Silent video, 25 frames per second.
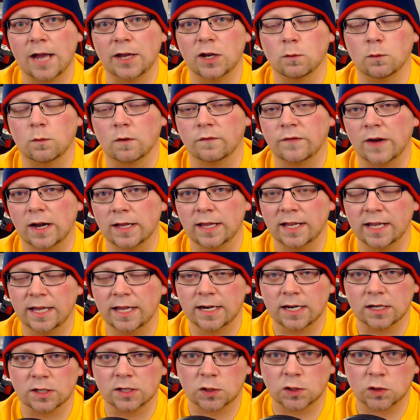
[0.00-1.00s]
You know, we're finally
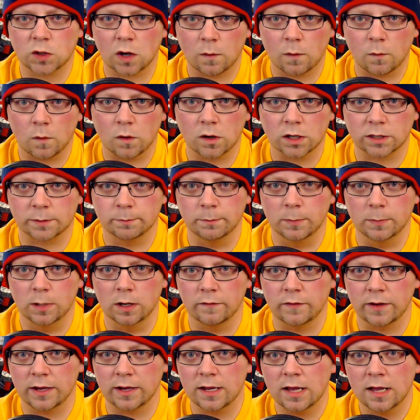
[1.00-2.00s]
getting a Star Wars
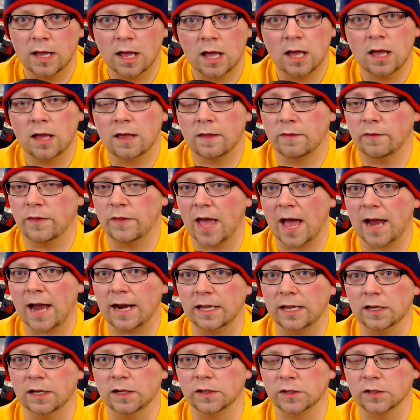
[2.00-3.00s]
movie that
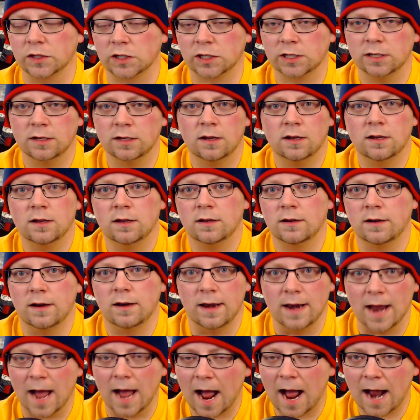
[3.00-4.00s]
is
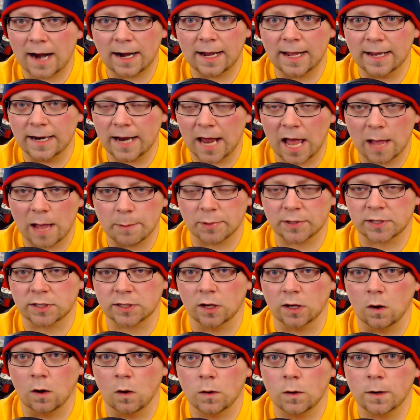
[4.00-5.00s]
not an
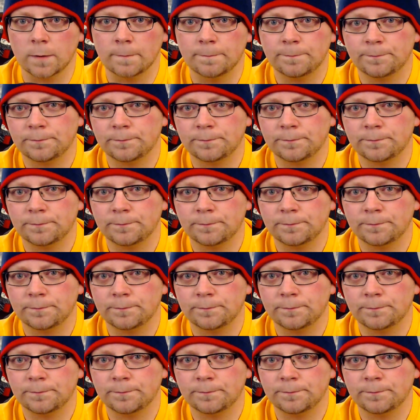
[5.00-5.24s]
episode,